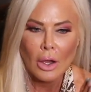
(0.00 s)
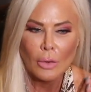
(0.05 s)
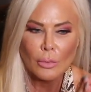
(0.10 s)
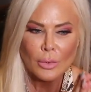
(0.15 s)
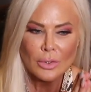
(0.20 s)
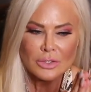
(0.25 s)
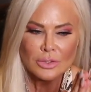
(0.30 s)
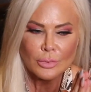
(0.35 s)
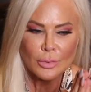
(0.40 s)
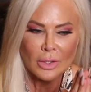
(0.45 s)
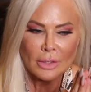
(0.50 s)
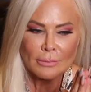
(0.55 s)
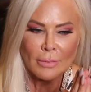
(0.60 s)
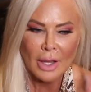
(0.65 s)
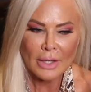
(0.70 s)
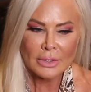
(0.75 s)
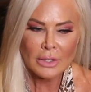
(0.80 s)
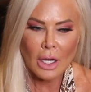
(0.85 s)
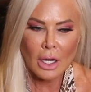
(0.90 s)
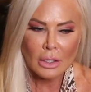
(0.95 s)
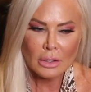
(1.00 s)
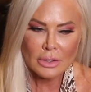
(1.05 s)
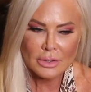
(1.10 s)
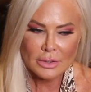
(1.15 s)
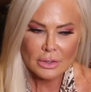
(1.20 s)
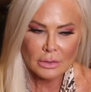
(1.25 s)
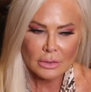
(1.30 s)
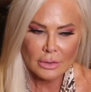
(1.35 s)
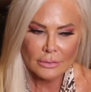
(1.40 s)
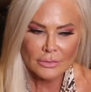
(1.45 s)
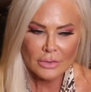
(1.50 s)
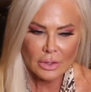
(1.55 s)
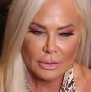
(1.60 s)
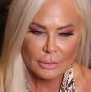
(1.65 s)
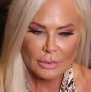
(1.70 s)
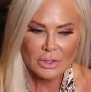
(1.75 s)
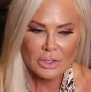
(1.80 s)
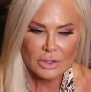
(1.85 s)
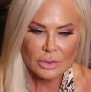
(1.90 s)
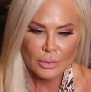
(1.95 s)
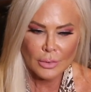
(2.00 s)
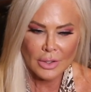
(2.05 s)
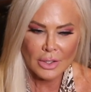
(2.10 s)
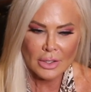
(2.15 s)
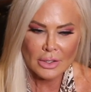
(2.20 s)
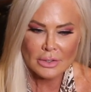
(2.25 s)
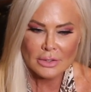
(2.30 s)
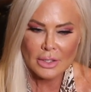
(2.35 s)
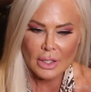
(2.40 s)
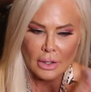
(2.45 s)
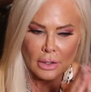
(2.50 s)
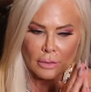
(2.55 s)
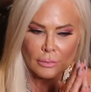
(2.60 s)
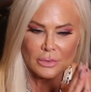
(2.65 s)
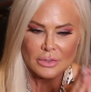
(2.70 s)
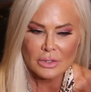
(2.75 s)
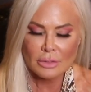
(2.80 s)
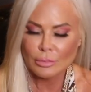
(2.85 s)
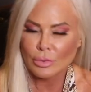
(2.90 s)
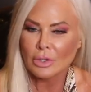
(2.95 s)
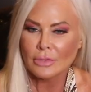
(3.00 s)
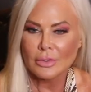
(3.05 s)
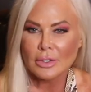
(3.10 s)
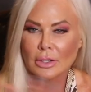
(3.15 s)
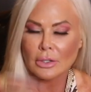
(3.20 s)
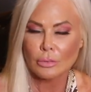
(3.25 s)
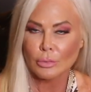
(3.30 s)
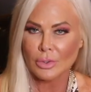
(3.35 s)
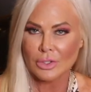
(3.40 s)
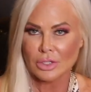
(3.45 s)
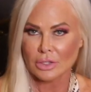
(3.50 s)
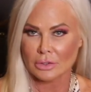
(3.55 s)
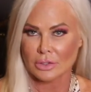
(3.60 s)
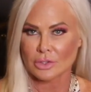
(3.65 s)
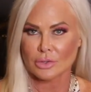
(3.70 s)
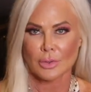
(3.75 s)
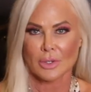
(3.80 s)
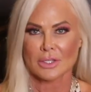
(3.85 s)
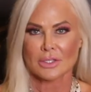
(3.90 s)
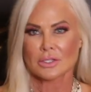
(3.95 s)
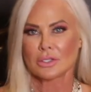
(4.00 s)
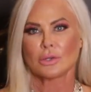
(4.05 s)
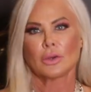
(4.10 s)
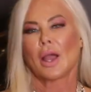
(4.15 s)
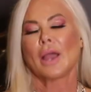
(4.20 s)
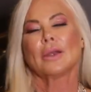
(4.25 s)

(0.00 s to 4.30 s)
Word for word: was when my daughter still lived here with the twins, and it was a movie that we took the twins to.